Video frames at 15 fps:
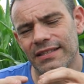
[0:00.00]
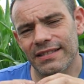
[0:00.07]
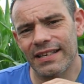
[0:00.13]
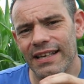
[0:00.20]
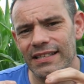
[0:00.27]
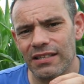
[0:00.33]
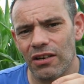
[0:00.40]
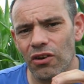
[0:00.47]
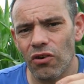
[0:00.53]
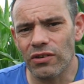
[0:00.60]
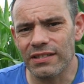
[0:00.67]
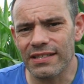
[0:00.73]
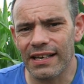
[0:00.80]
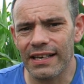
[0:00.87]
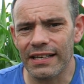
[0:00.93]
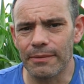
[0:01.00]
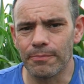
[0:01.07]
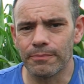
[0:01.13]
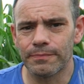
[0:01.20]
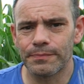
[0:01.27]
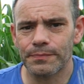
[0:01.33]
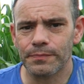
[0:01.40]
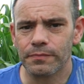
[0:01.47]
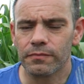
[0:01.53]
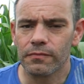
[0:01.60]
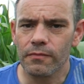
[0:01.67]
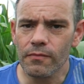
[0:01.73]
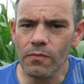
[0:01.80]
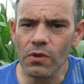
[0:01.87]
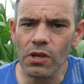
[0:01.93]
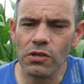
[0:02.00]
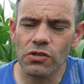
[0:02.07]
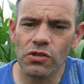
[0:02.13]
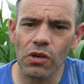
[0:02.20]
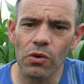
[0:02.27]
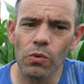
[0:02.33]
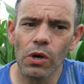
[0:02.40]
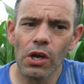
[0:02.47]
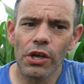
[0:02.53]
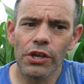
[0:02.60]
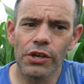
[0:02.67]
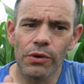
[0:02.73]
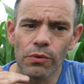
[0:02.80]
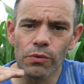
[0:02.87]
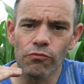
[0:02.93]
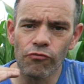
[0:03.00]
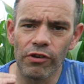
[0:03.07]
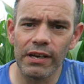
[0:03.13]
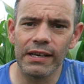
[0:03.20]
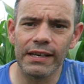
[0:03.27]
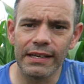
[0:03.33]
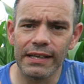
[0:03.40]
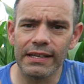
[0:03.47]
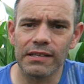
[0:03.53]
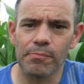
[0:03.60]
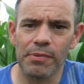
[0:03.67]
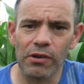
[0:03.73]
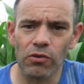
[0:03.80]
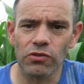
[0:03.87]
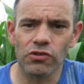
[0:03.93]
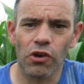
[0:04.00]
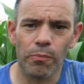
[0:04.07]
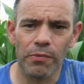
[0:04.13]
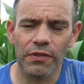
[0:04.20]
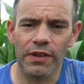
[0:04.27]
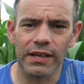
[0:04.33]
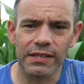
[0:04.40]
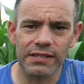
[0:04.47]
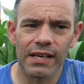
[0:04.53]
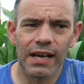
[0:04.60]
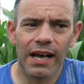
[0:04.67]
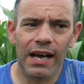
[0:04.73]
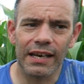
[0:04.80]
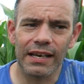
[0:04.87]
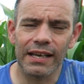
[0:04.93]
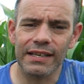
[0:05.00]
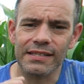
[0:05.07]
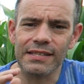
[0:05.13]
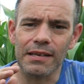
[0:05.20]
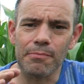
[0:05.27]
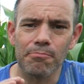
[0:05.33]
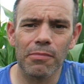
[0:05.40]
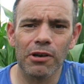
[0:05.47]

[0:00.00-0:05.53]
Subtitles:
takes a long time. So you really need to be on top of things. And like I said,